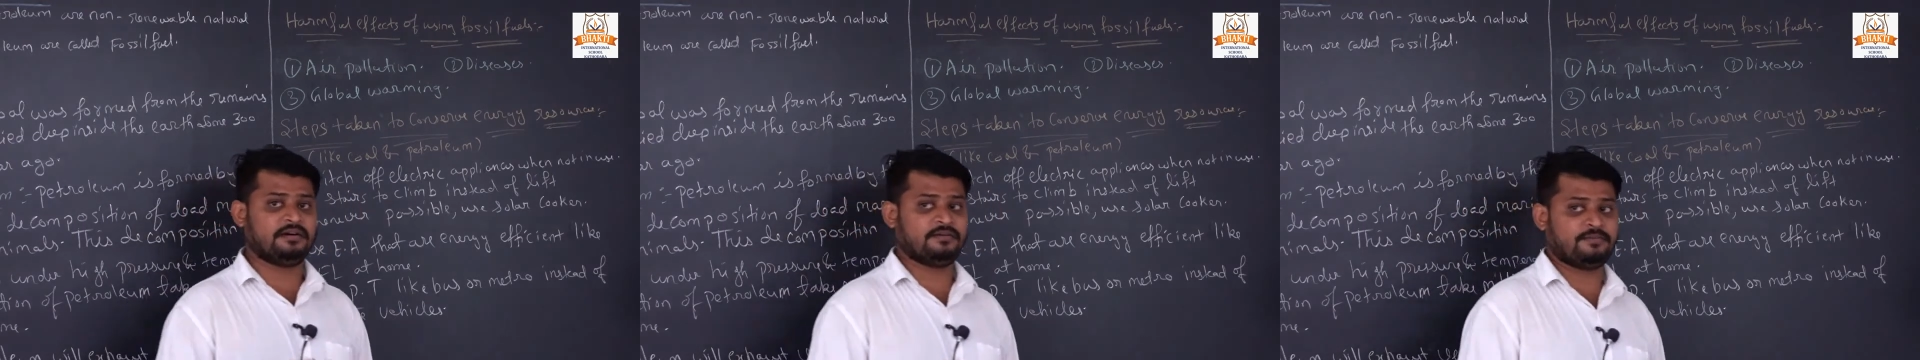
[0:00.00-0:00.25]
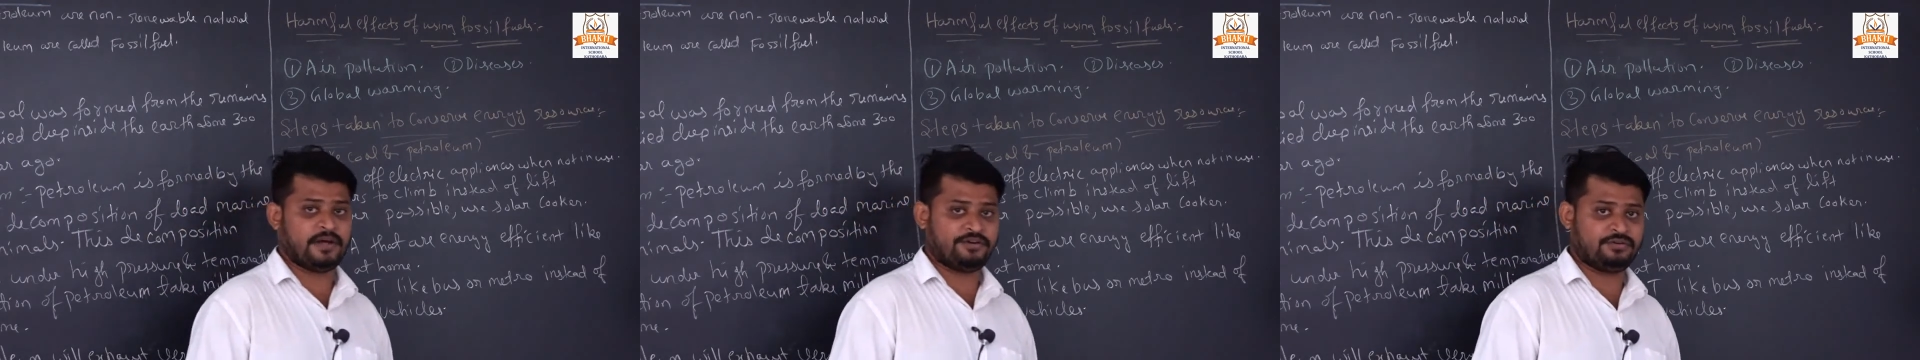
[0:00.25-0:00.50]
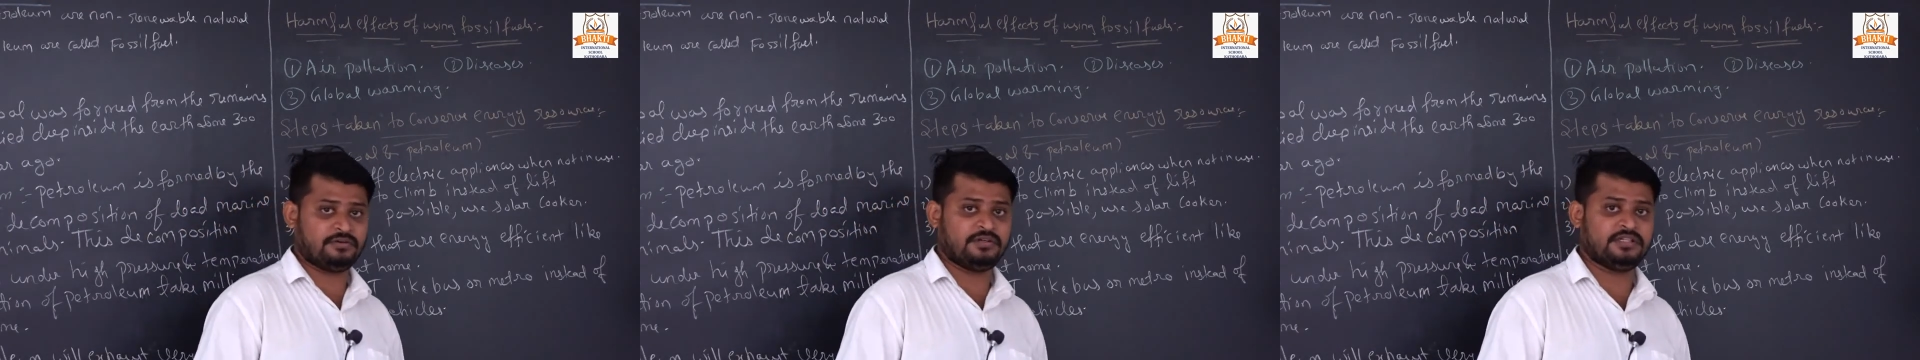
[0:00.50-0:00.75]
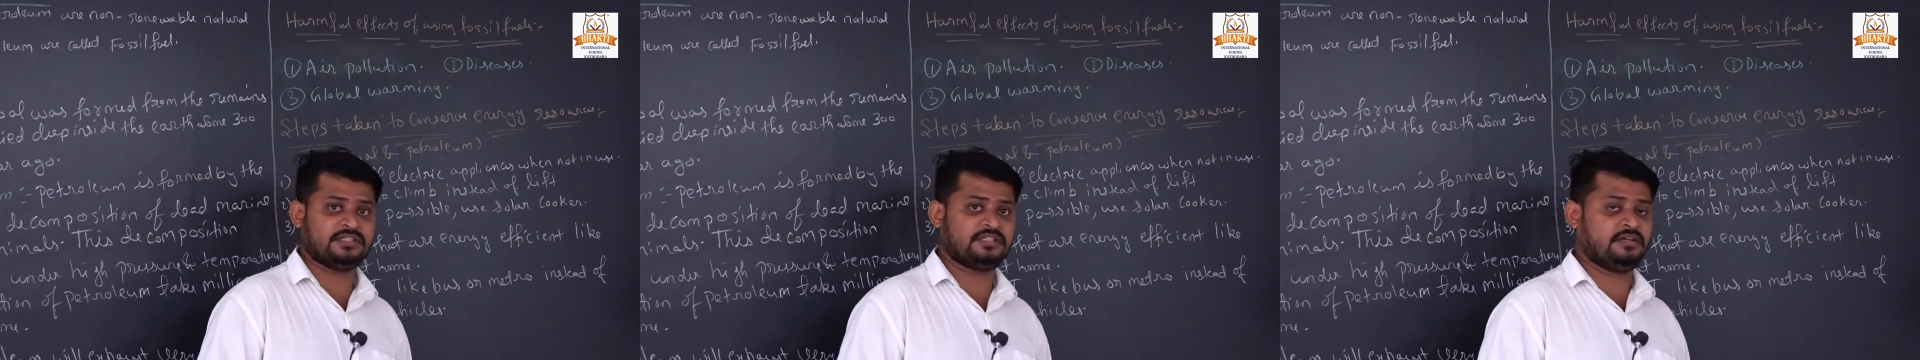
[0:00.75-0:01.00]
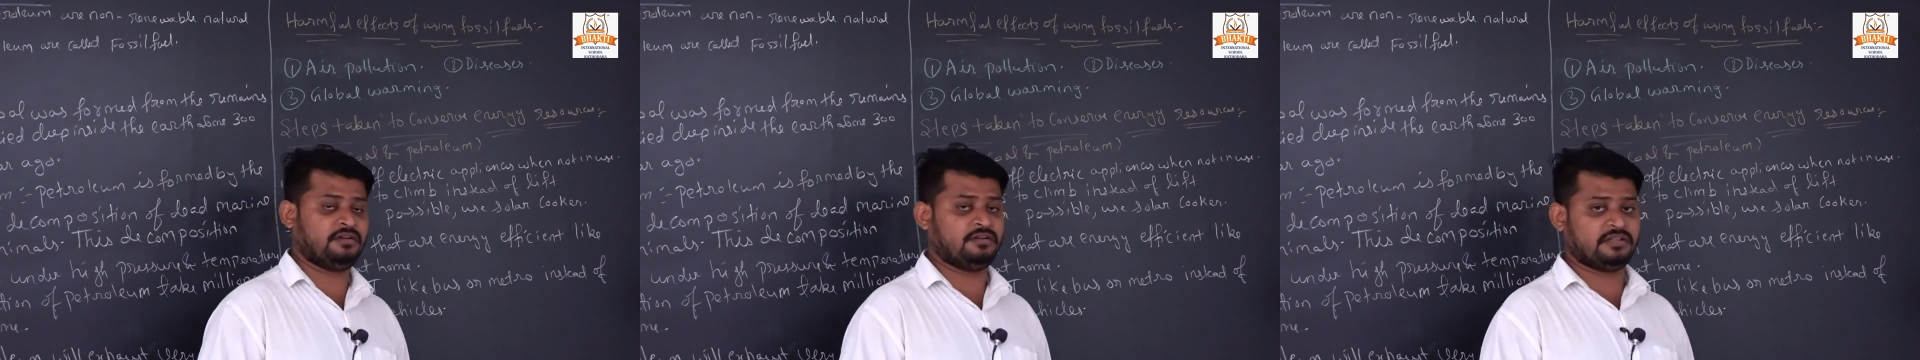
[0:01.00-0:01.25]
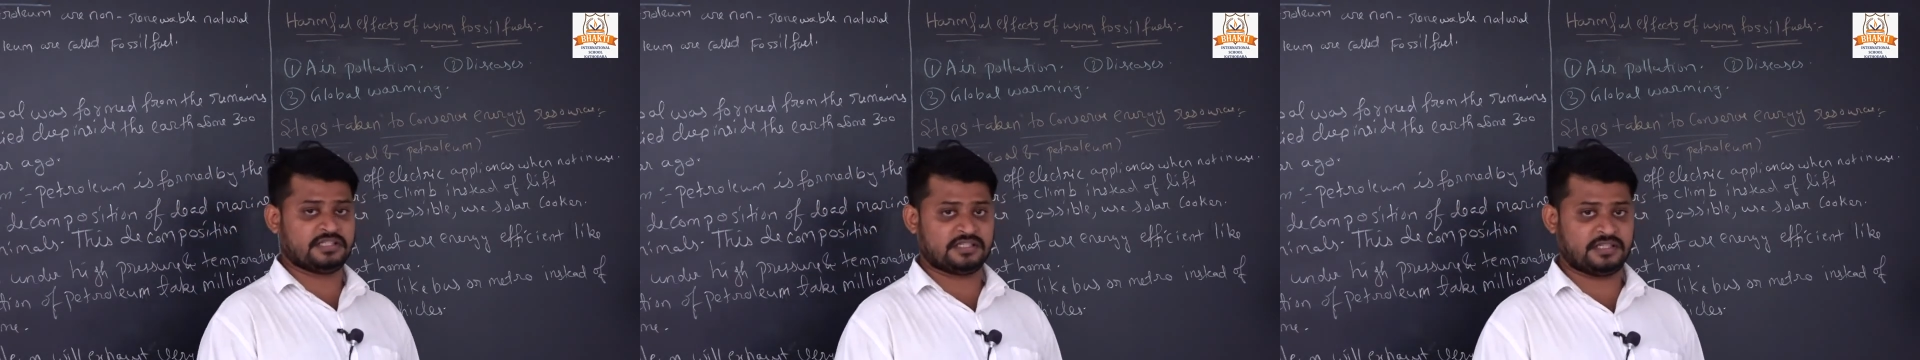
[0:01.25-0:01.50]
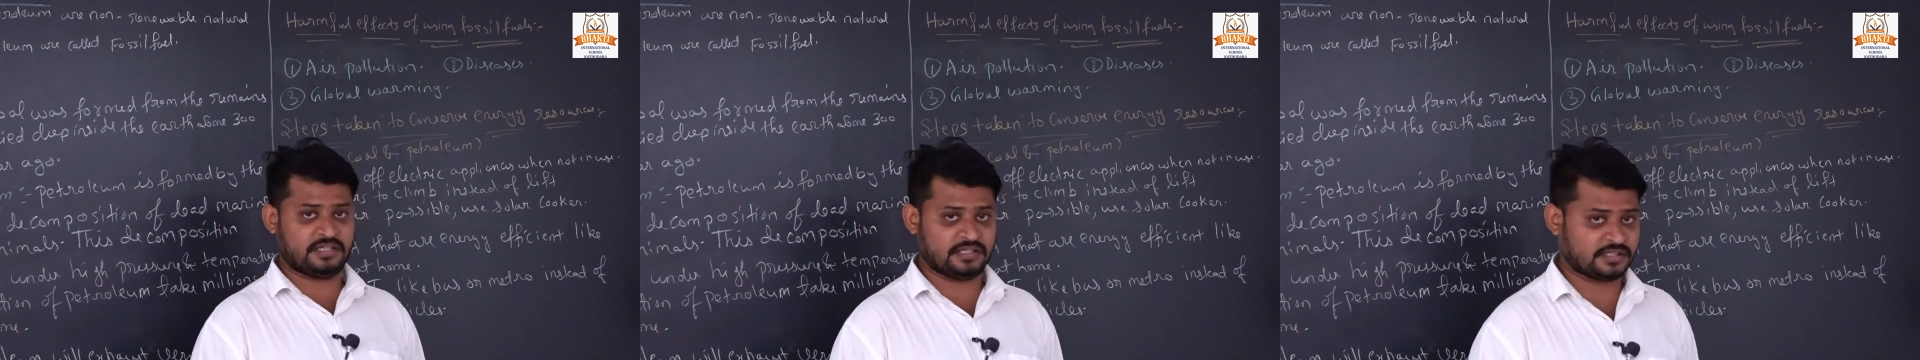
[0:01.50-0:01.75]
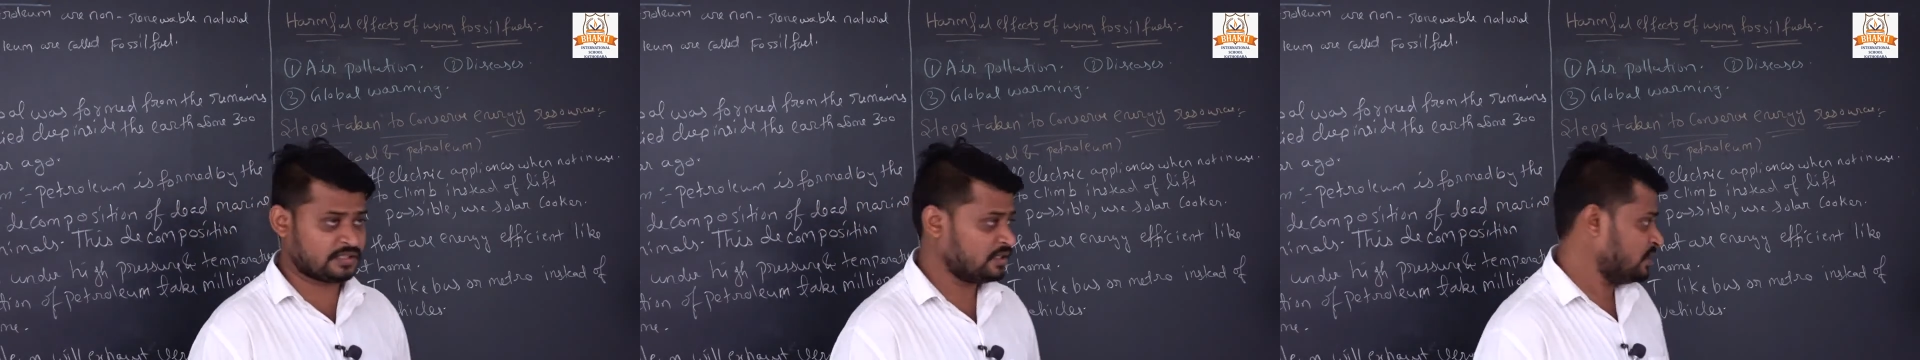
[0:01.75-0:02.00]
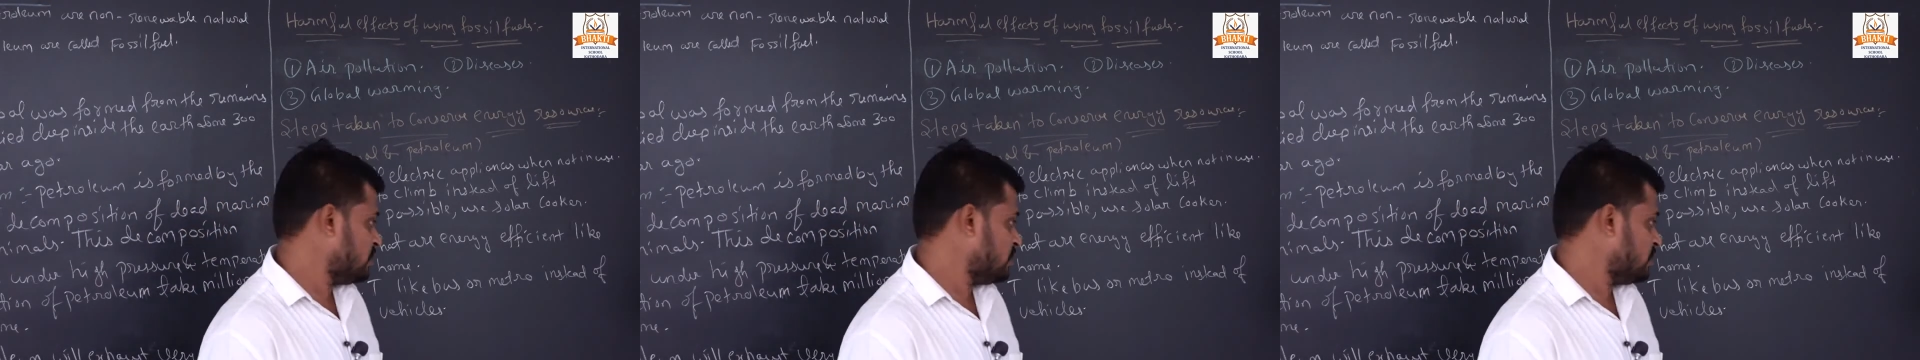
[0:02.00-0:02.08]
petrol, diesel, all these things.